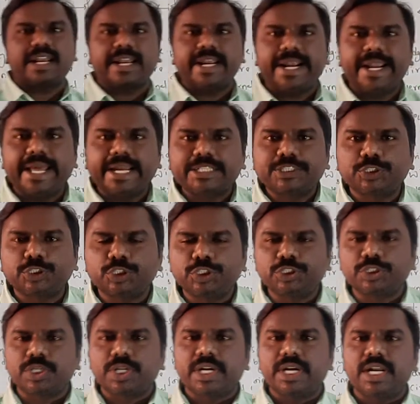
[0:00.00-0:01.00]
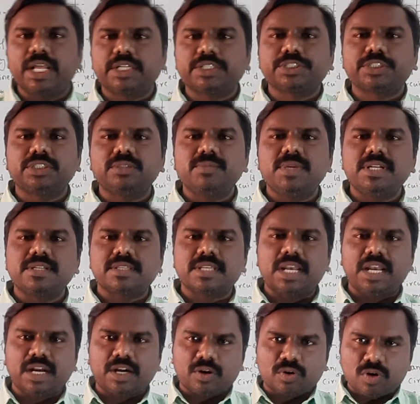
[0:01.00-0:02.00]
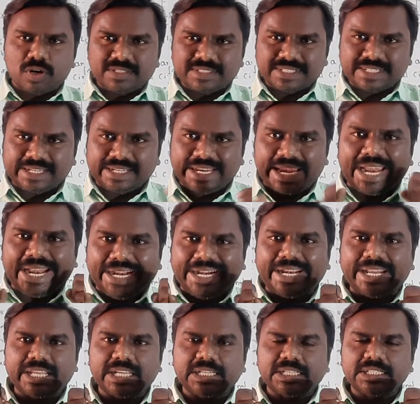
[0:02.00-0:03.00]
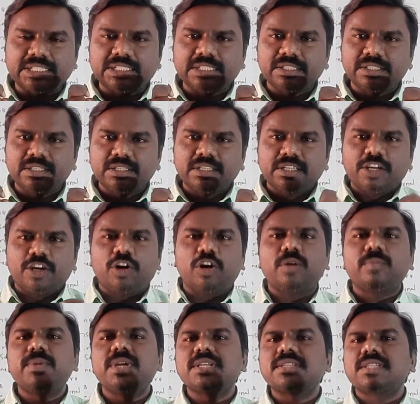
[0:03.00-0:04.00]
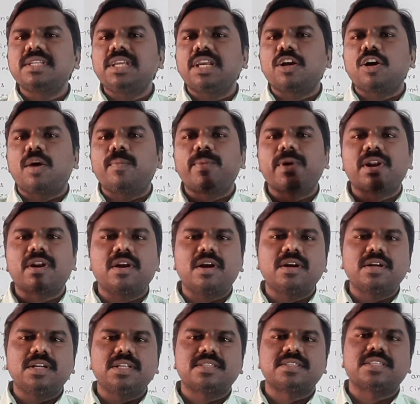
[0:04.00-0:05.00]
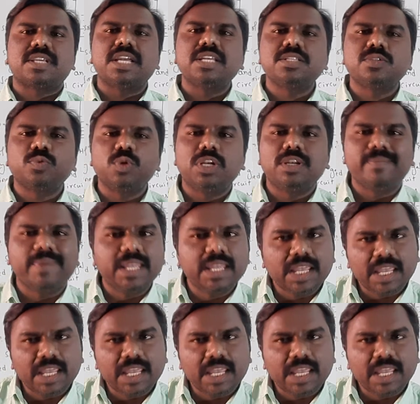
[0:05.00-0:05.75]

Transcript: reduction reduction means electrons gained obviously copper rod size will be